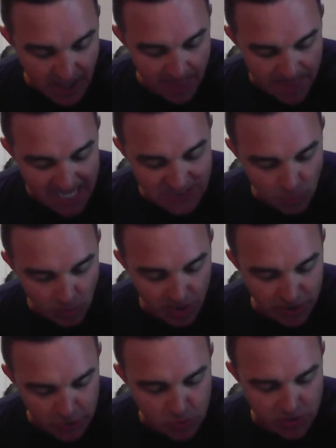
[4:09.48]
And that's where
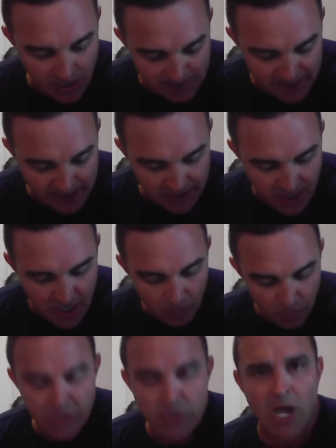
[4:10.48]
you come in.
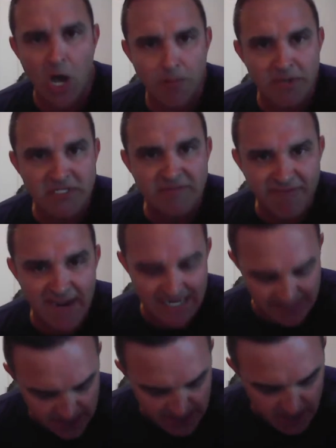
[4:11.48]
Will you help us
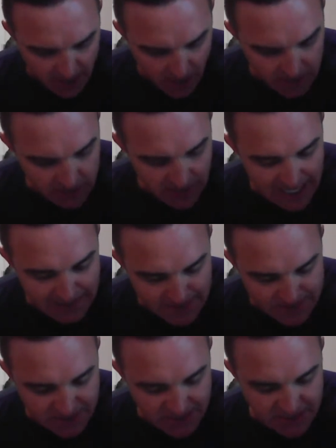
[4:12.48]
fight Unlock
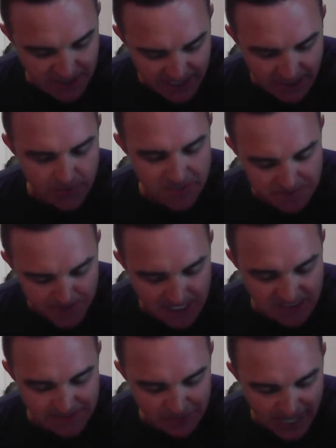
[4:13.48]
Michigan's
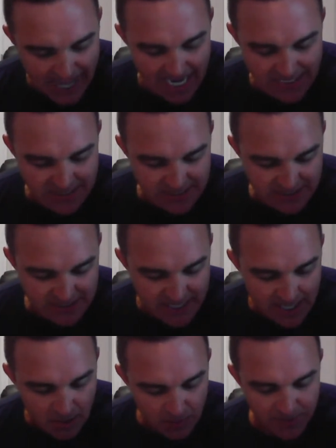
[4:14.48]
irresponsible actions
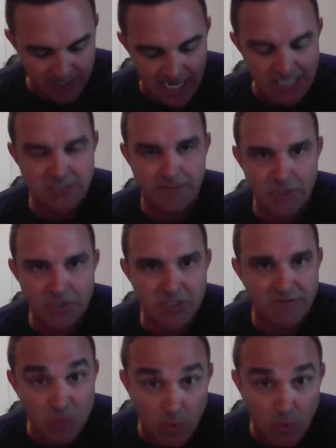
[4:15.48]
with a contribution of